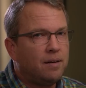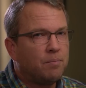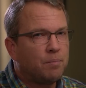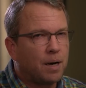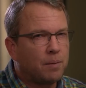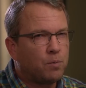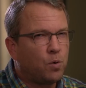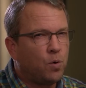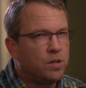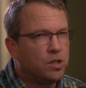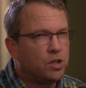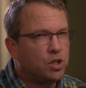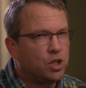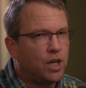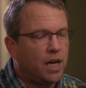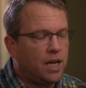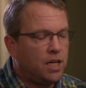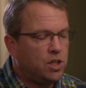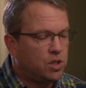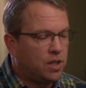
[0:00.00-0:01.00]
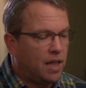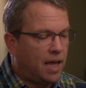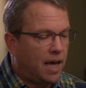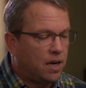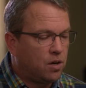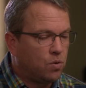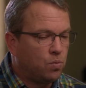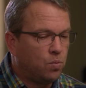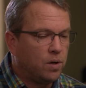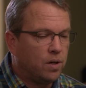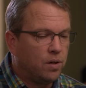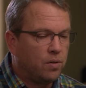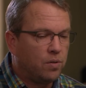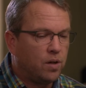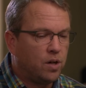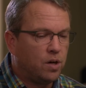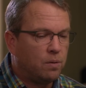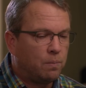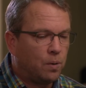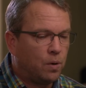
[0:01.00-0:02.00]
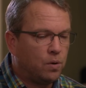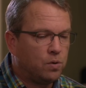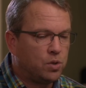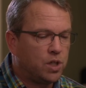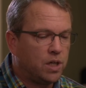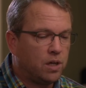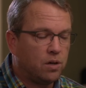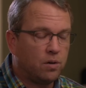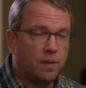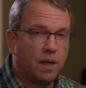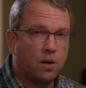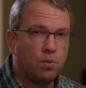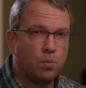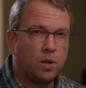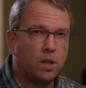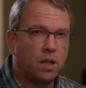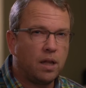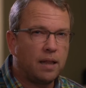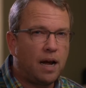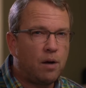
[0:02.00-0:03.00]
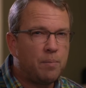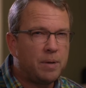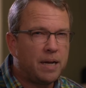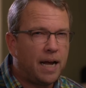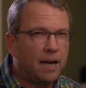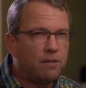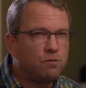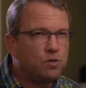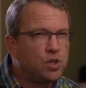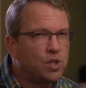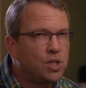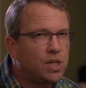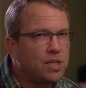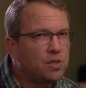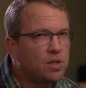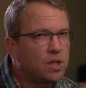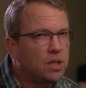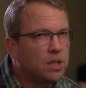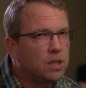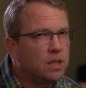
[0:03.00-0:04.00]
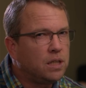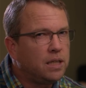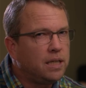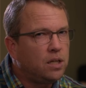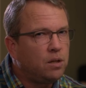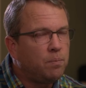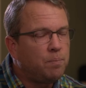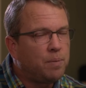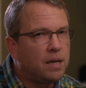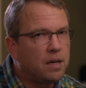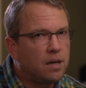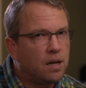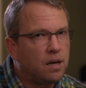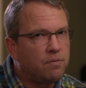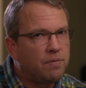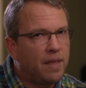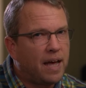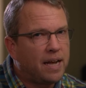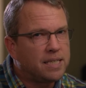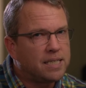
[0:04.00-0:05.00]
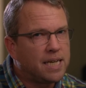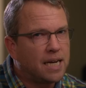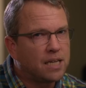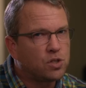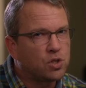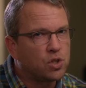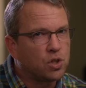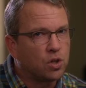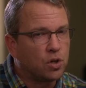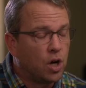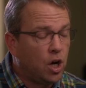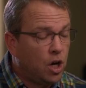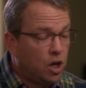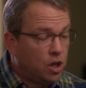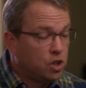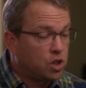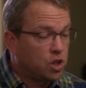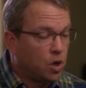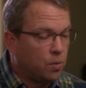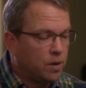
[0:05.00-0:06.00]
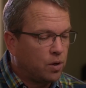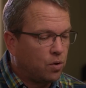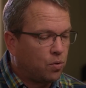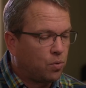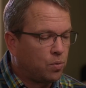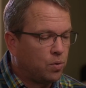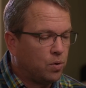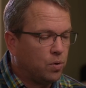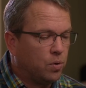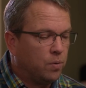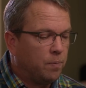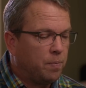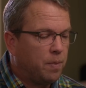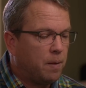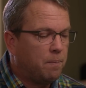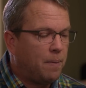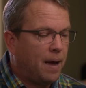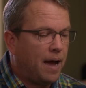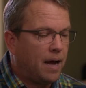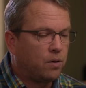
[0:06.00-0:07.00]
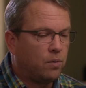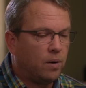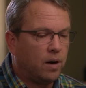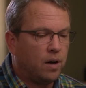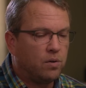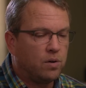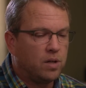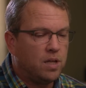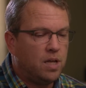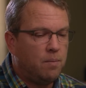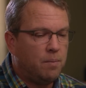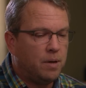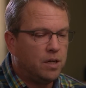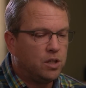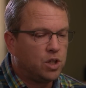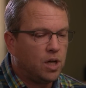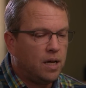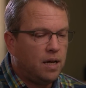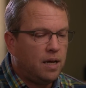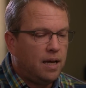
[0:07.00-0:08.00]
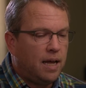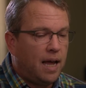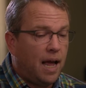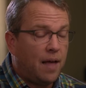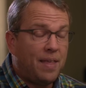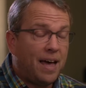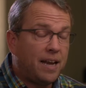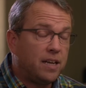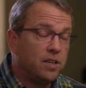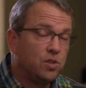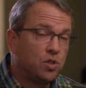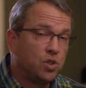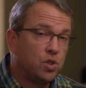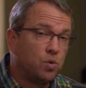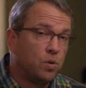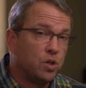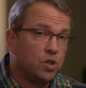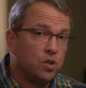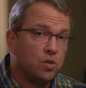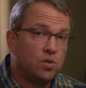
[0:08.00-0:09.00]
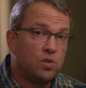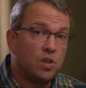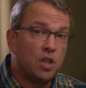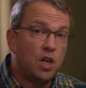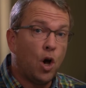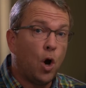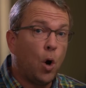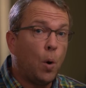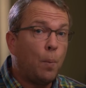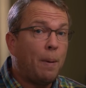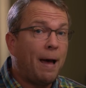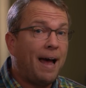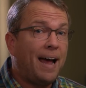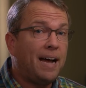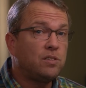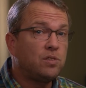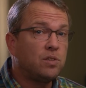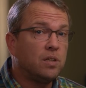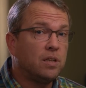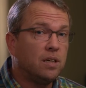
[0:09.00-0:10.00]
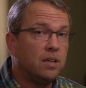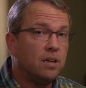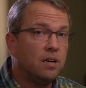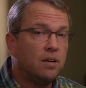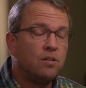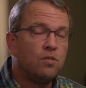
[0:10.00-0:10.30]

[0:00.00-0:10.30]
but I'm going to change that with an approach here that will allow me to have just a little bit of that texture showing through the background image. And that is to reduce the opacity